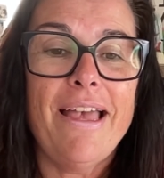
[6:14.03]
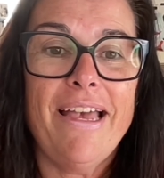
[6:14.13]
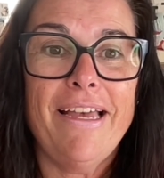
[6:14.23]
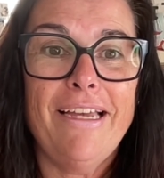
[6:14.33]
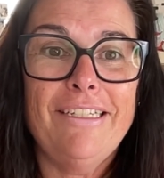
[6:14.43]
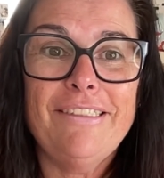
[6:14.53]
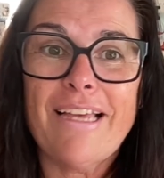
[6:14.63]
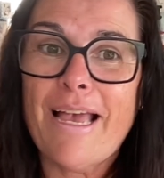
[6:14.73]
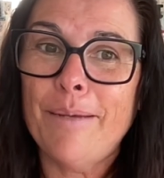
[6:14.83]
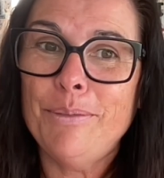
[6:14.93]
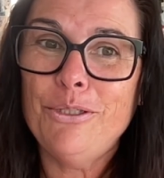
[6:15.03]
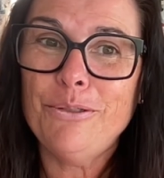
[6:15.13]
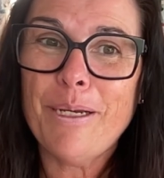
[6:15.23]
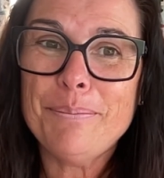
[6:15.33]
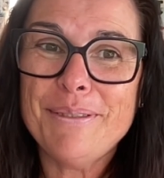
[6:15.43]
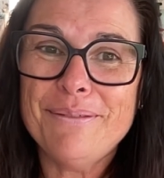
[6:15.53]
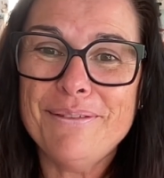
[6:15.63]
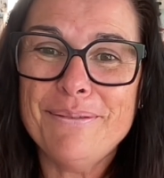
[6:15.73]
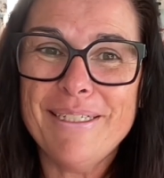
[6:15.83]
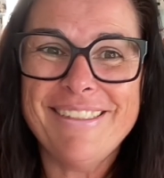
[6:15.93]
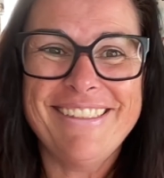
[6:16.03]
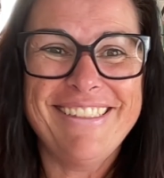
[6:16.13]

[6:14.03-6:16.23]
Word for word: And happy scrapping, everyone.